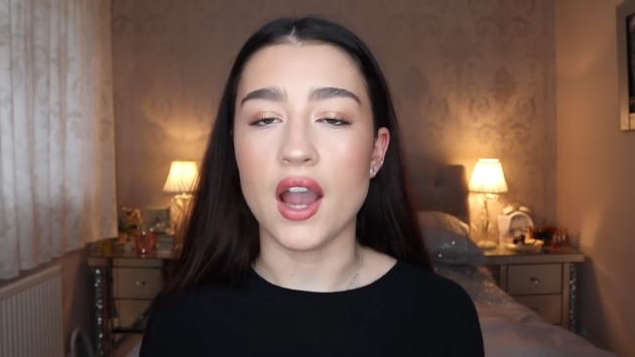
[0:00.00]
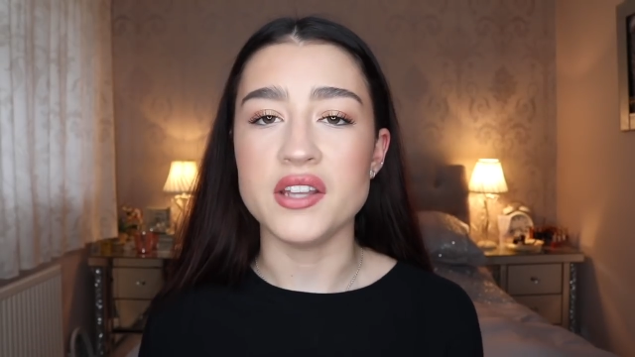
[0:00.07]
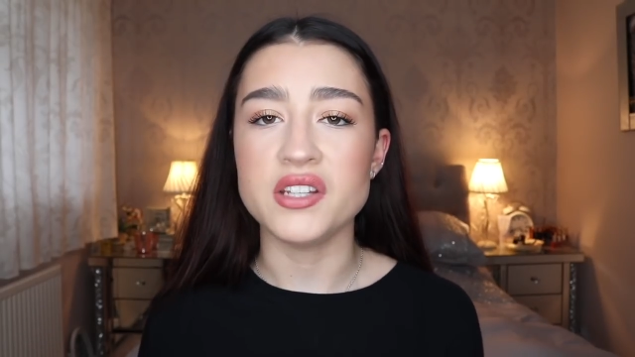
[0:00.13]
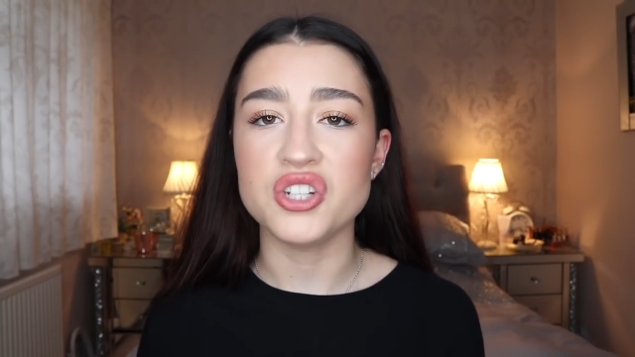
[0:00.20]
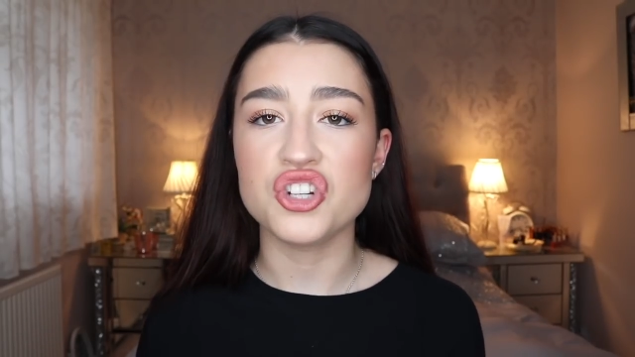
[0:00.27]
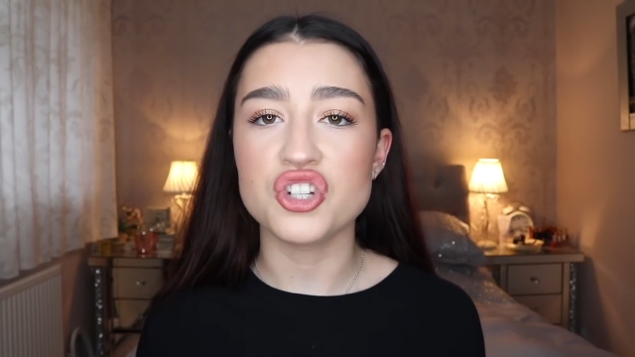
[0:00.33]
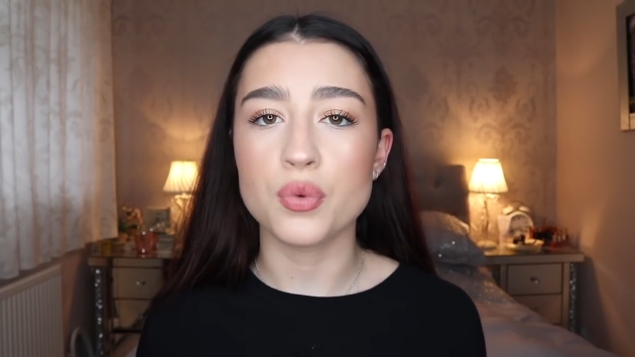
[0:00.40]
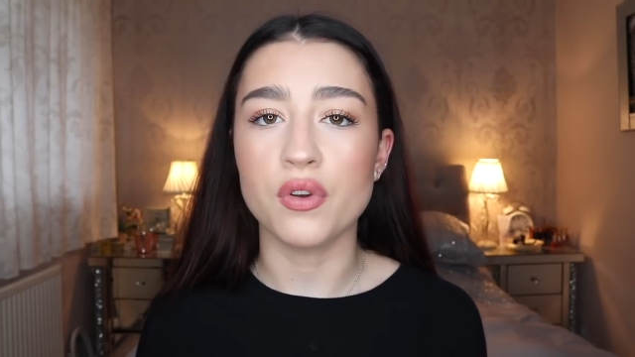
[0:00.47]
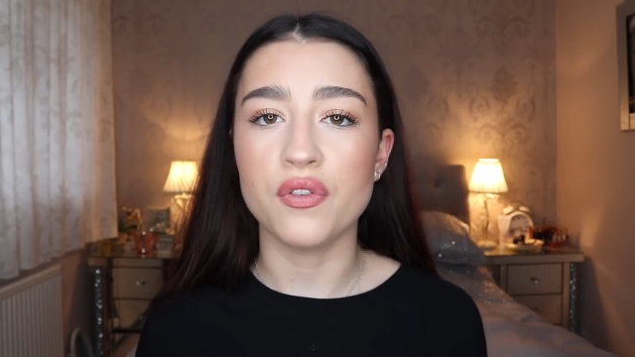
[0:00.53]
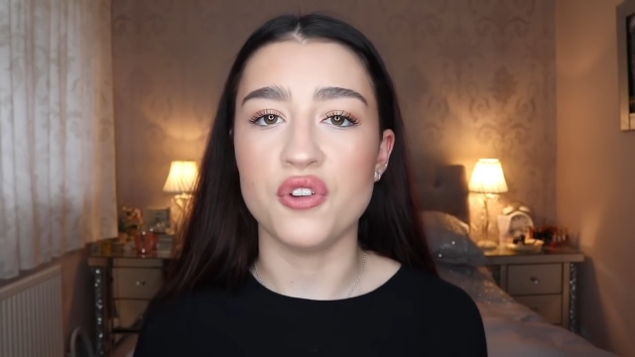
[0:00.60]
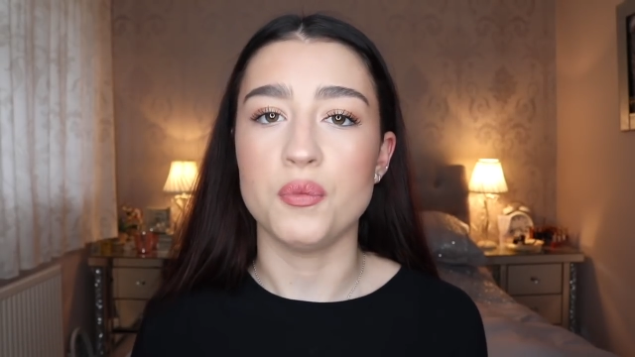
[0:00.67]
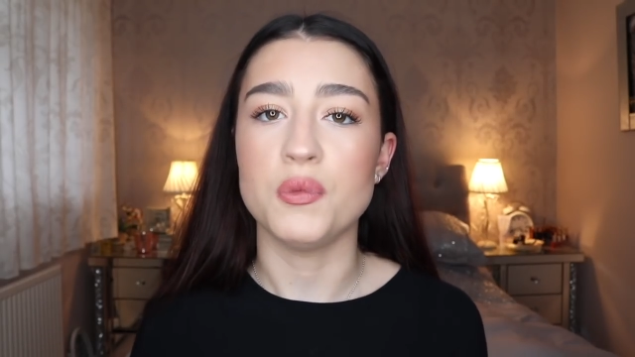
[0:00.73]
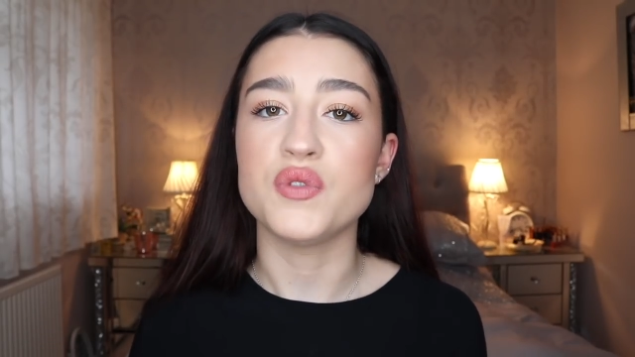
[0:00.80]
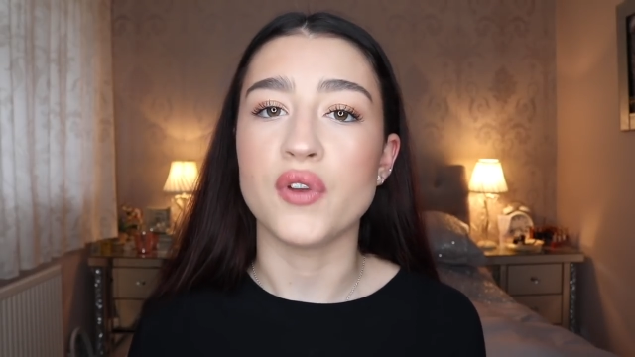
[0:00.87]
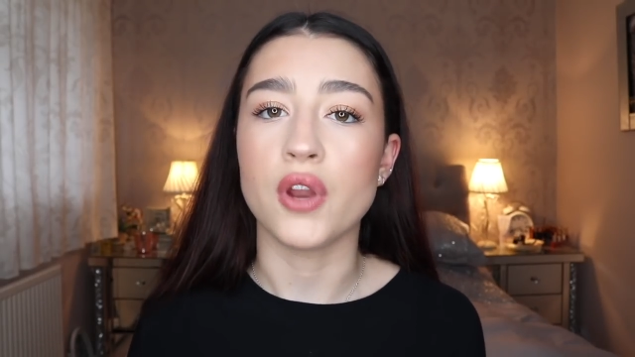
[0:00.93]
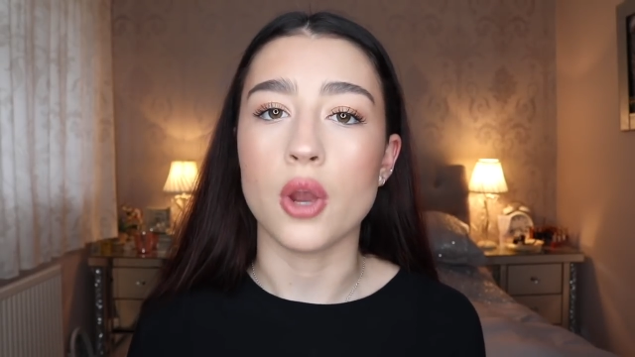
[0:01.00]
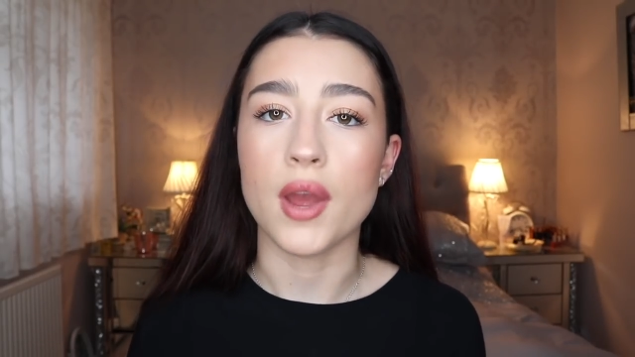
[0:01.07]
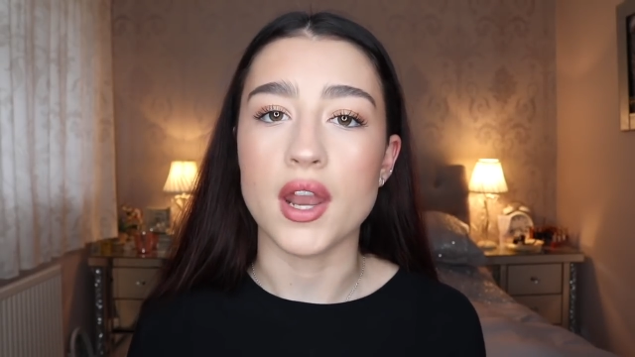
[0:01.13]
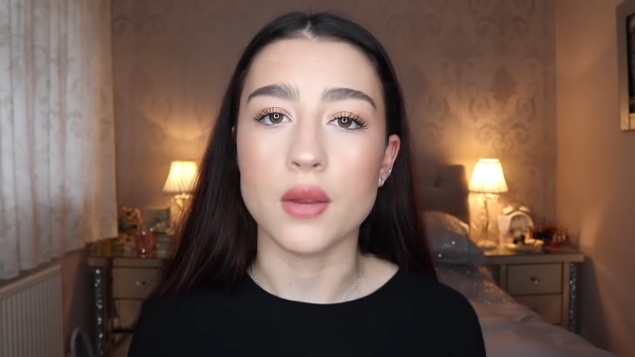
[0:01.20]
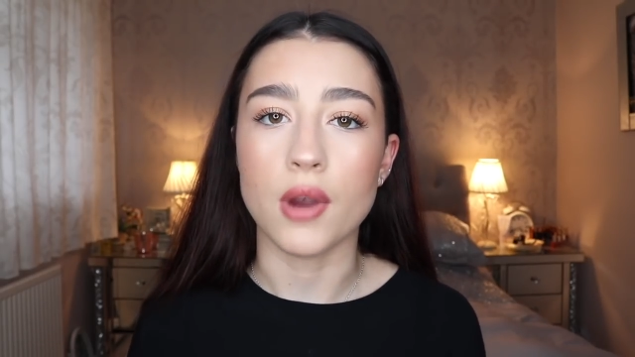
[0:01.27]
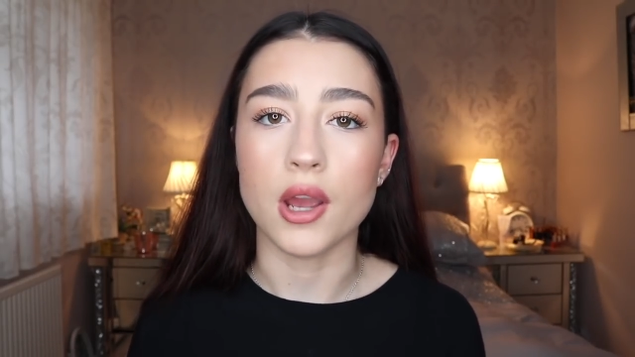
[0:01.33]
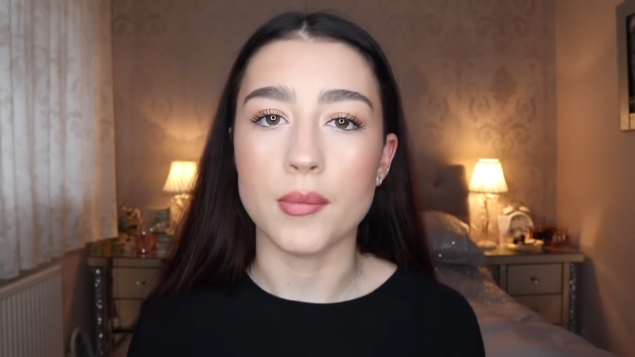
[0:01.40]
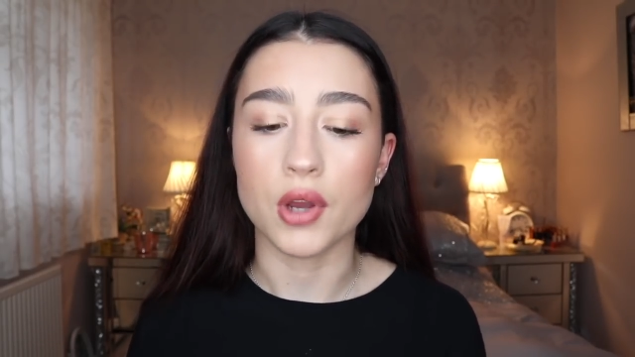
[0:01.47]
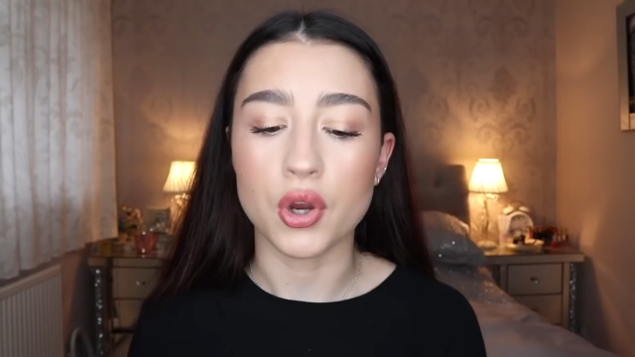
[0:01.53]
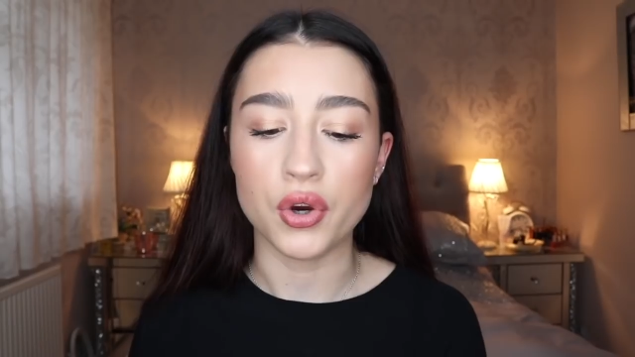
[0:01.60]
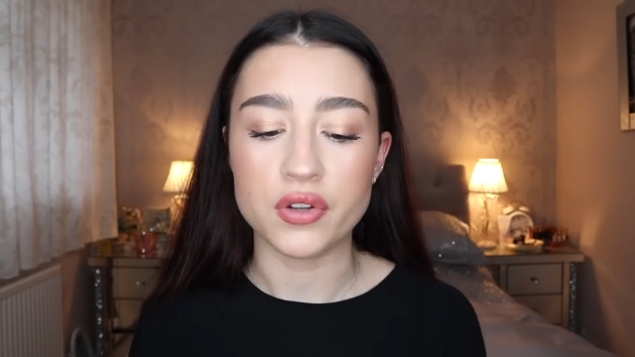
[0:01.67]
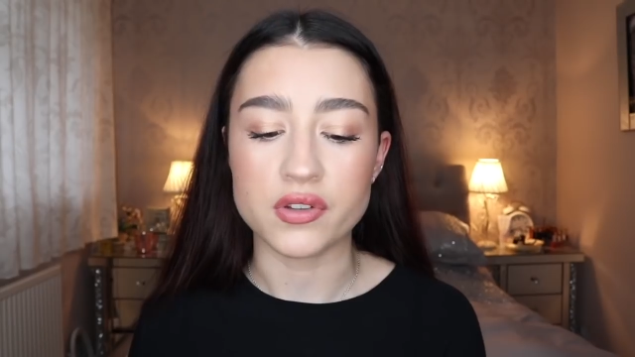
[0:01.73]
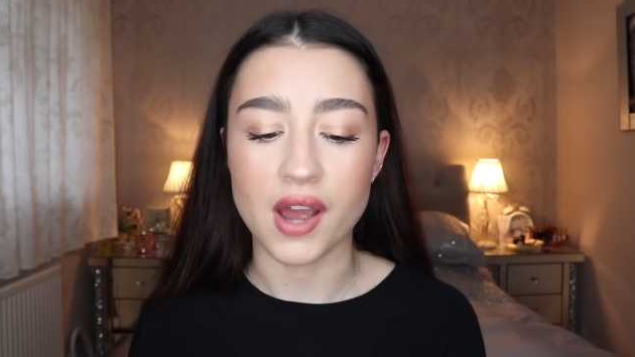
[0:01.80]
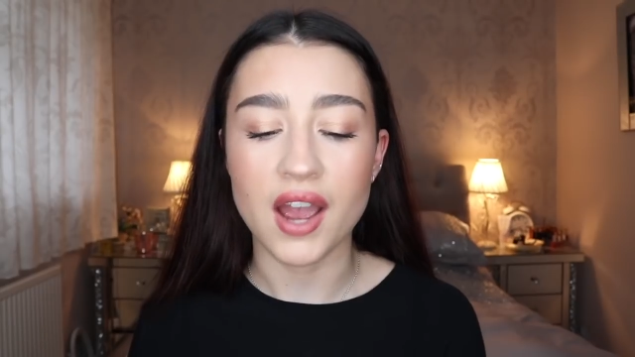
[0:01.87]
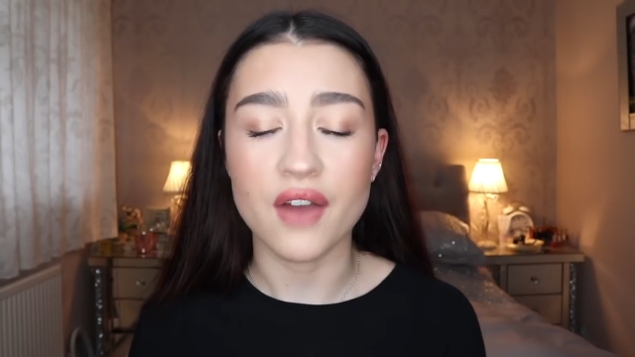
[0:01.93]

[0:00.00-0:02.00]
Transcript: I did just want to film this video anyway because I